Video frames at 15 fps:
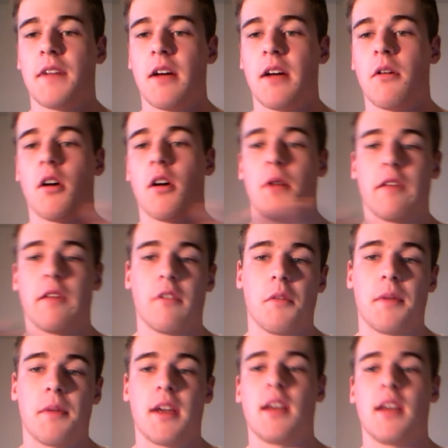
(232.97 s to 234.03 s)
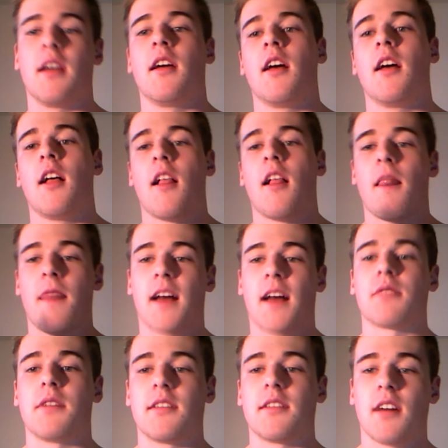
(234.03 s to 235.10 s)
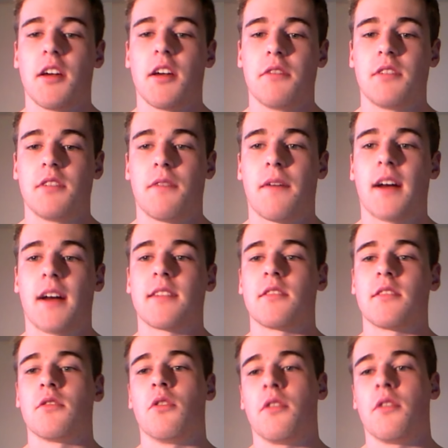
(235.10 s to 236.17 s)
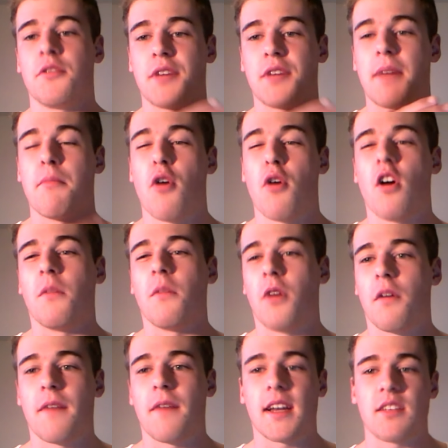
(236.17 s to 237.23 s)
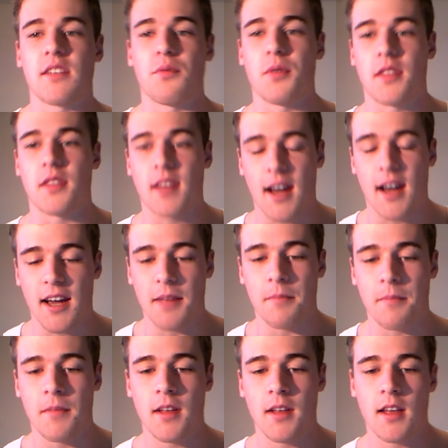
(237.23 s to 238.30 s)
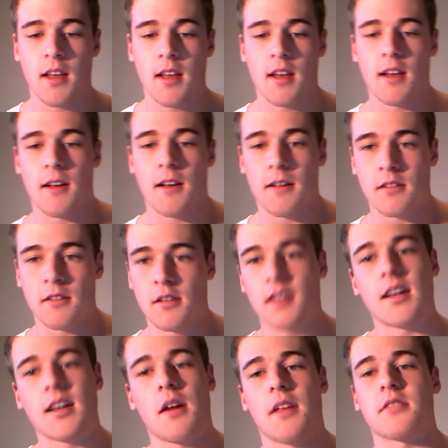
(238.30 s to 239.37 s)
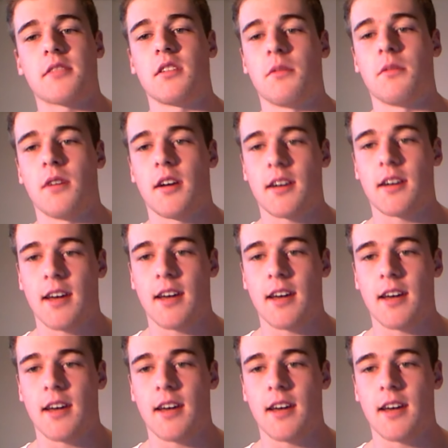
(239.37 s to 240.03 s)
hour or whatever it will be, that's when you start using your fats. So it just get more and more effective with time. So that's how that's going to work.